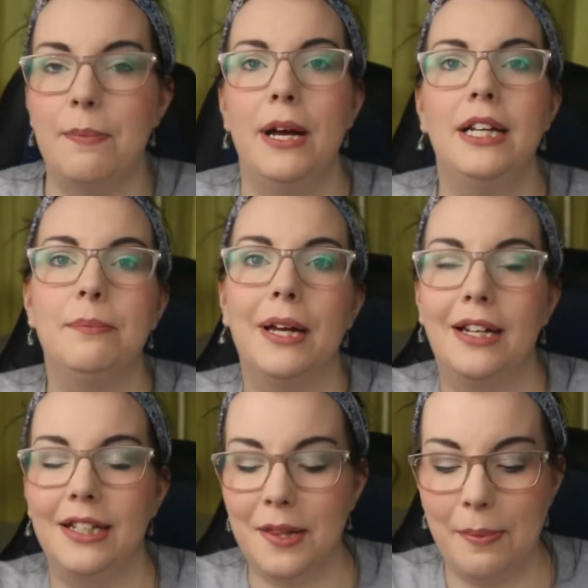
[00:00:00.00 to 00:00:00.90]
a paint
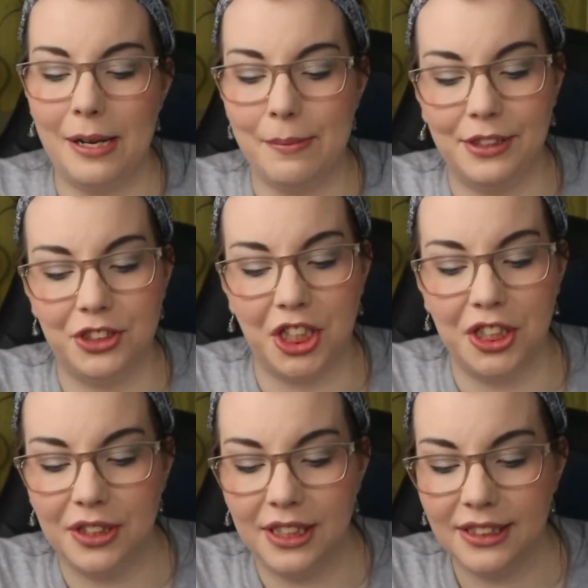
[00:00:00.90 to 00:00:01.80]
pen, another paint pen to show
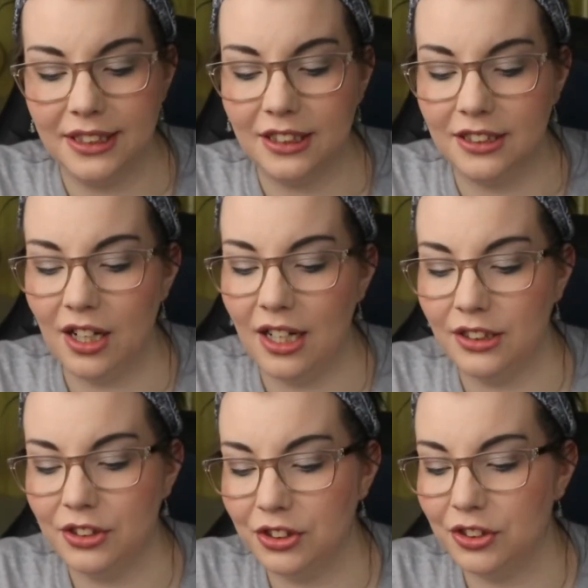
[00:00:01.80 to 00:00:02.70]
you. This is the
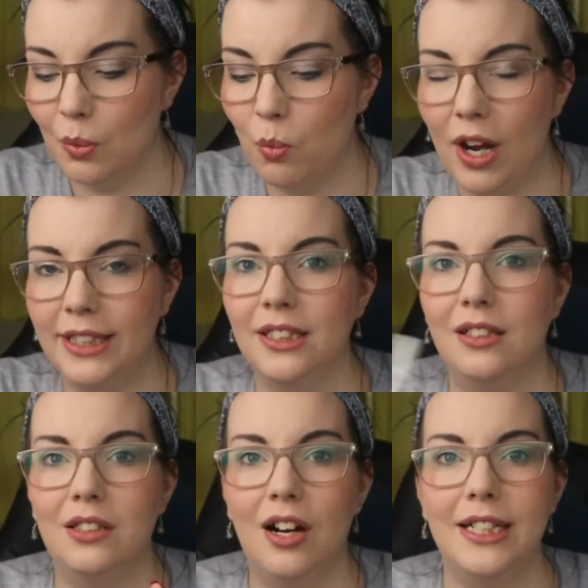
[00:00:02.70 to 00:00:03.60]
Dilutions White
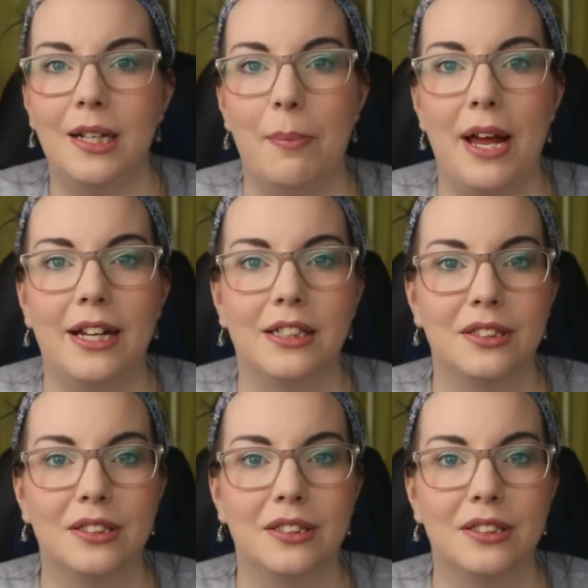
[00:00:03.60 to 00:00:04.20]
Liner Pen.